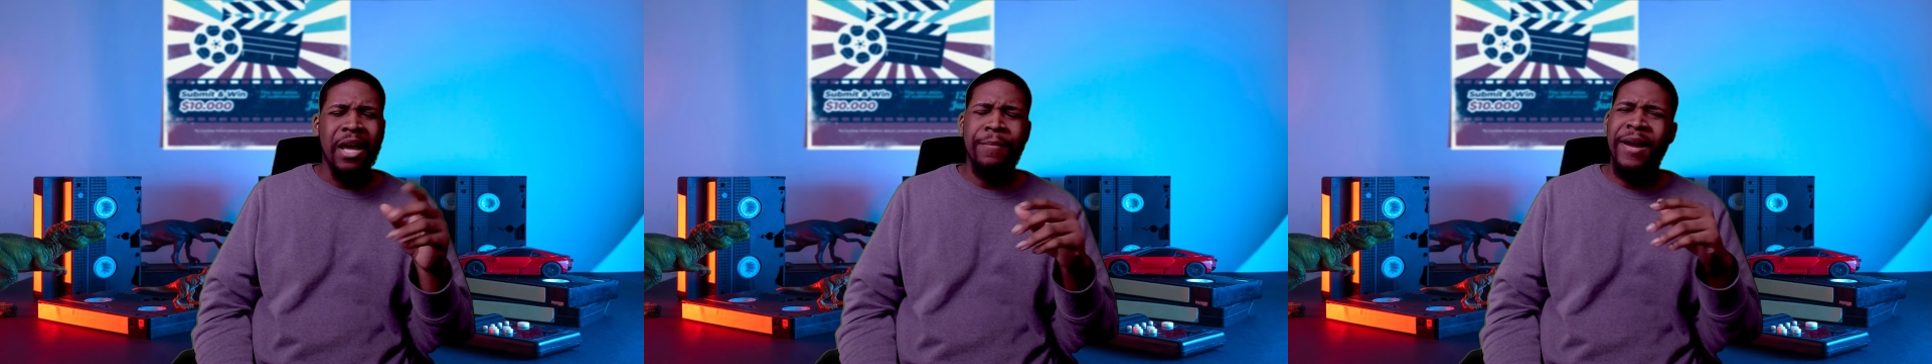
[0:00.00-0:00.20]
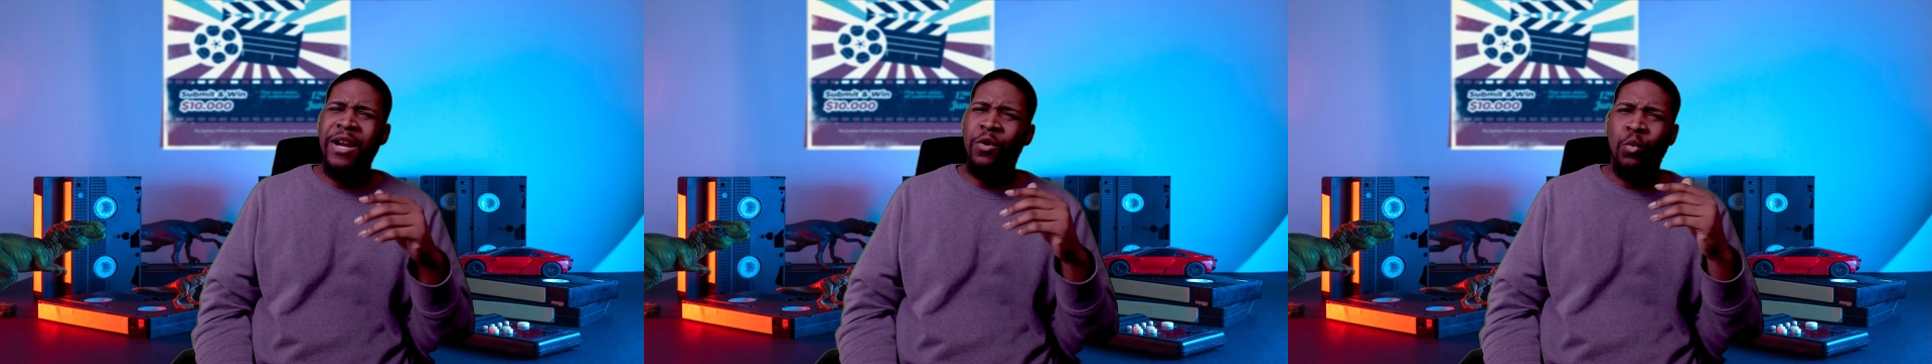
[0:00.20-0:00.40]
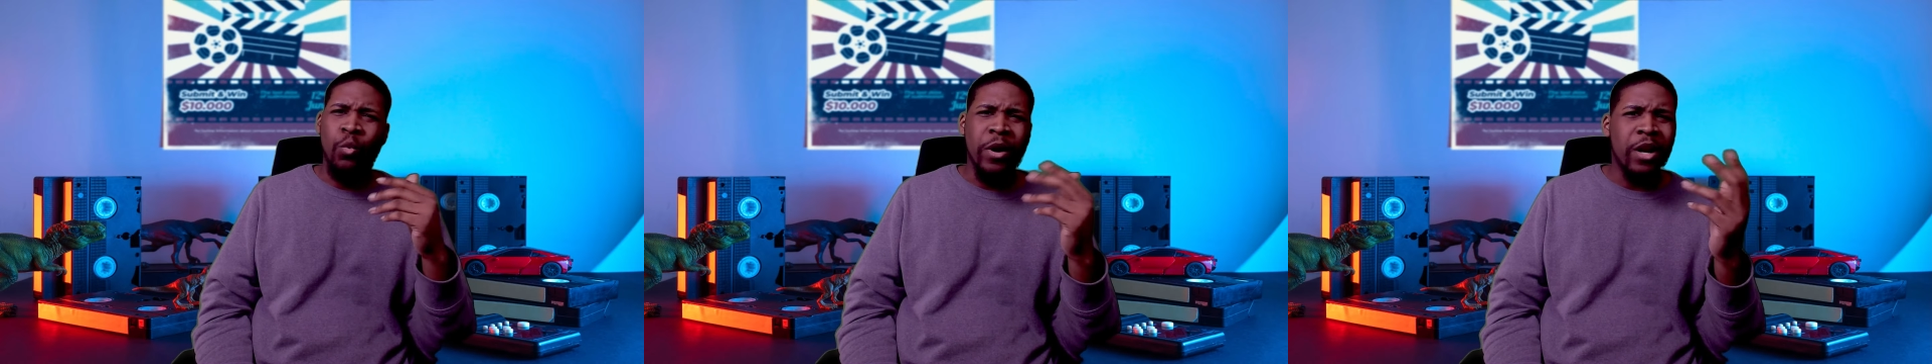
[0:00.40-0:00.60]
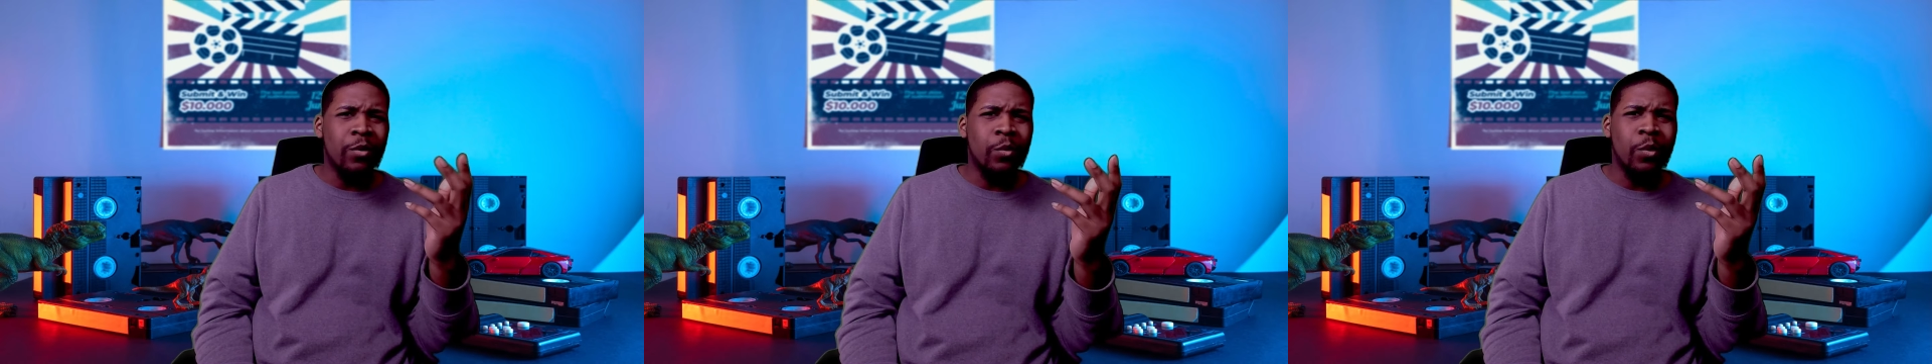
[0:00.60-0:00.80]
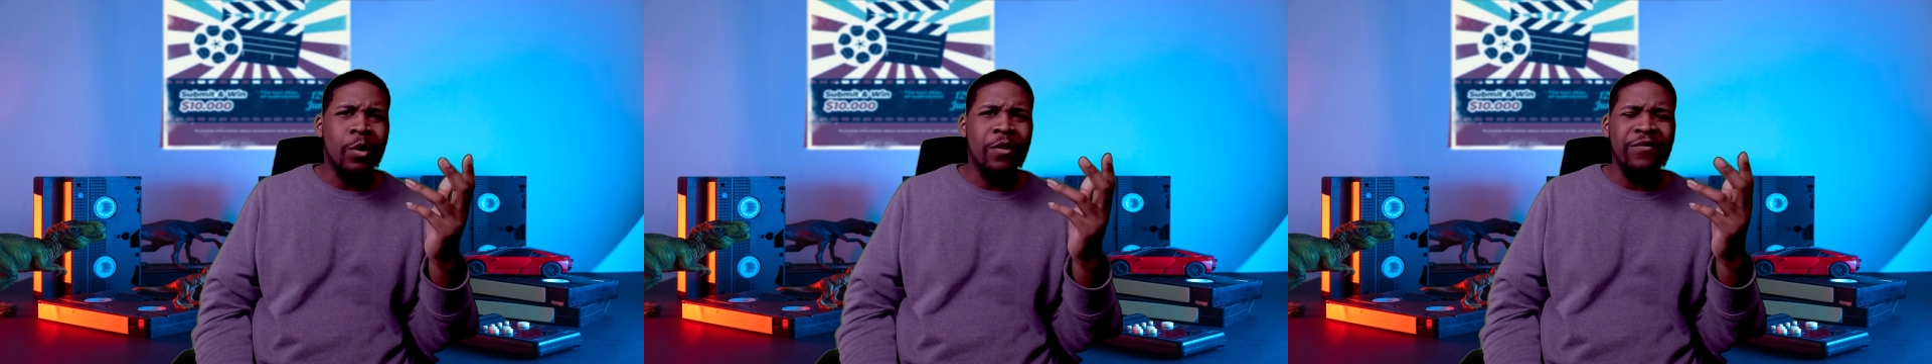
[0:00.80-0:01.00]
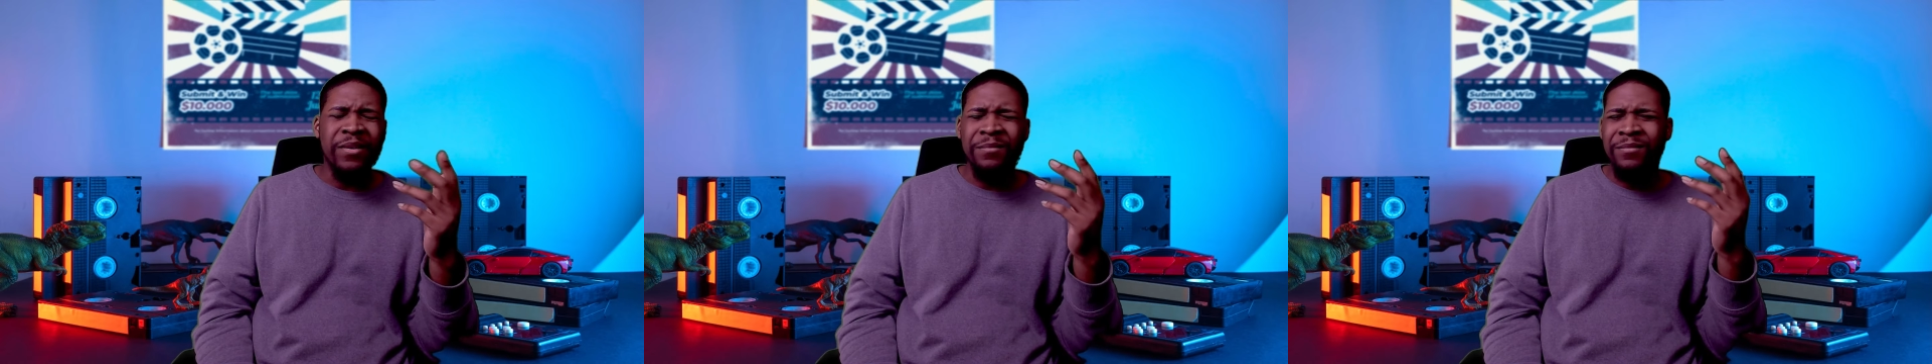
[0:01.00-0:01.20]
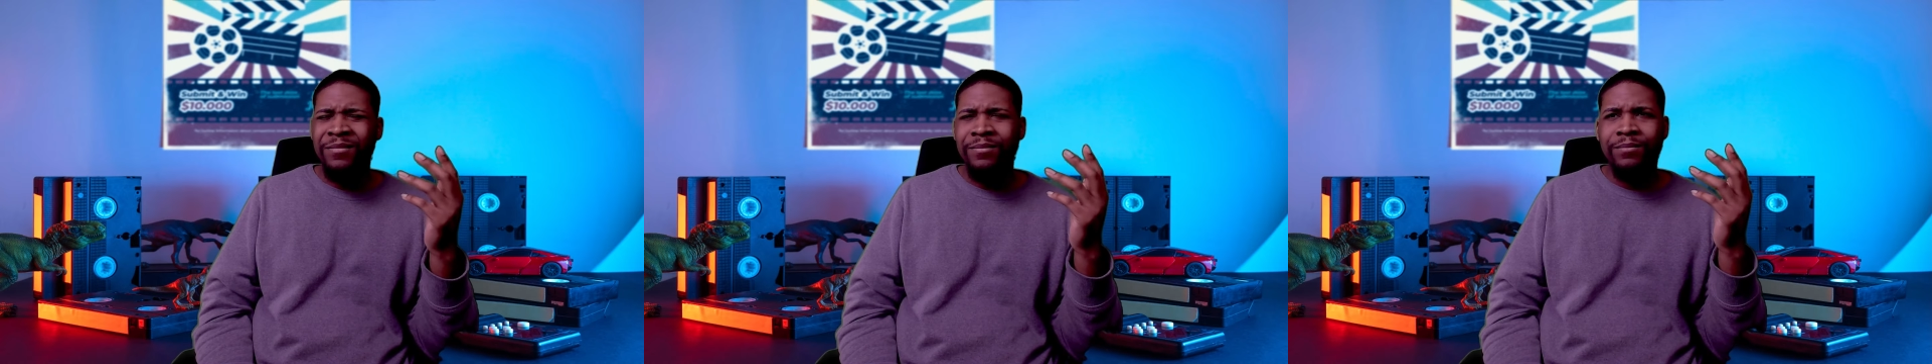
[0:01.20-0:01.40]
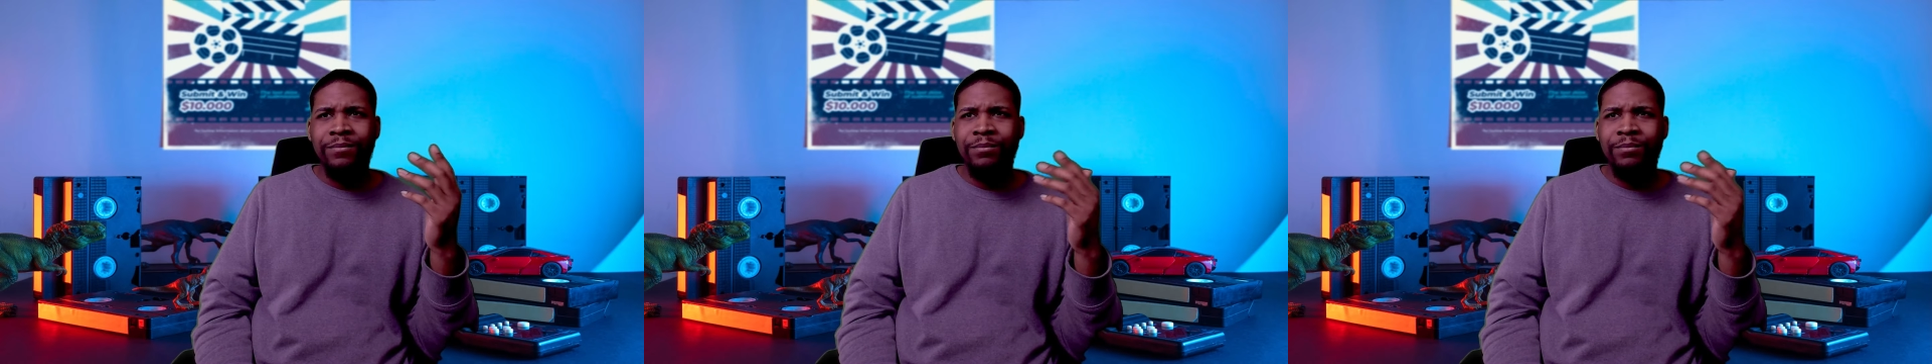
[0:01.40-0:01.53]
about a werewolf and